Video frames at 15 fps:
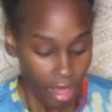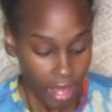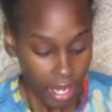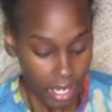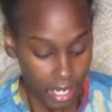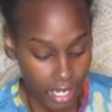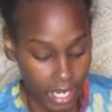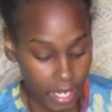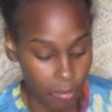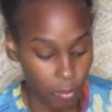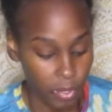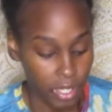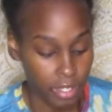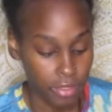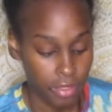It came
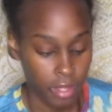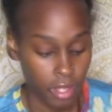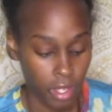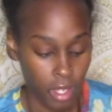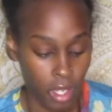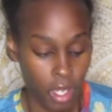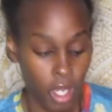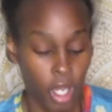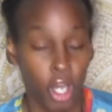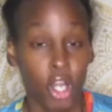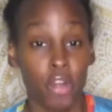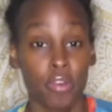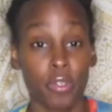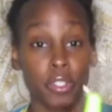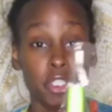with a
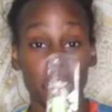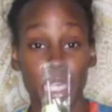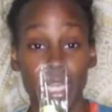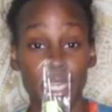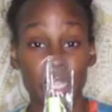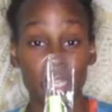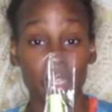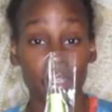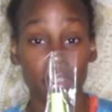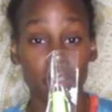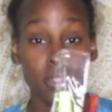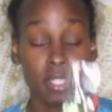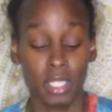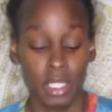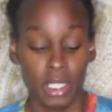crochet needle.
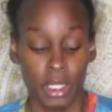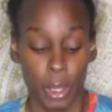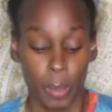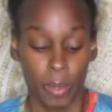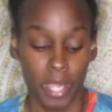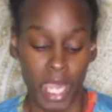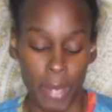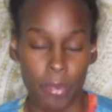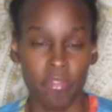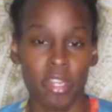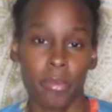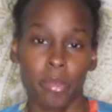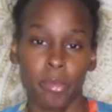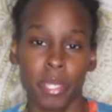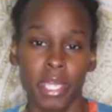It came with
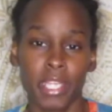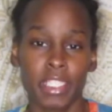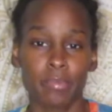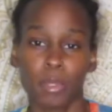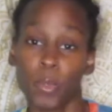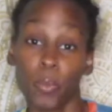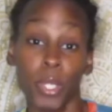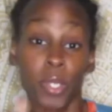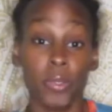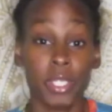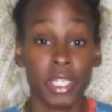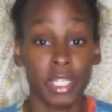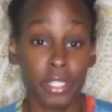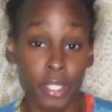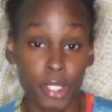rubber bands, but we don't
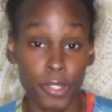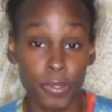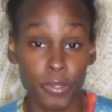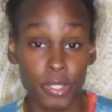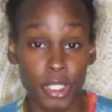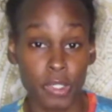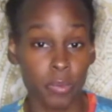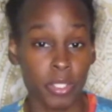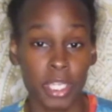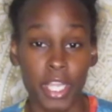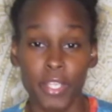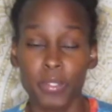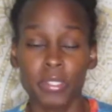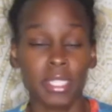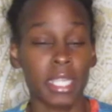need those because we're not
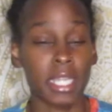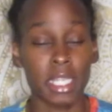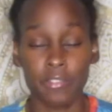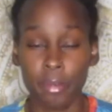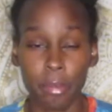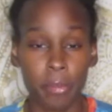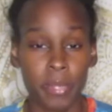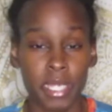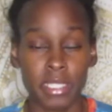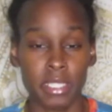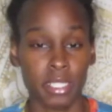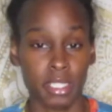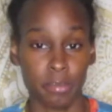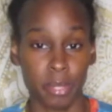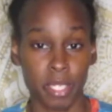using any rubber bands in
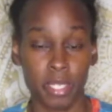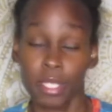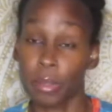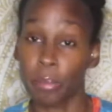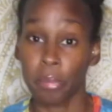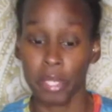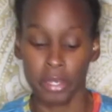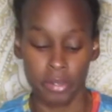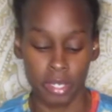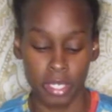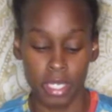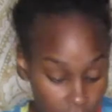this method, period.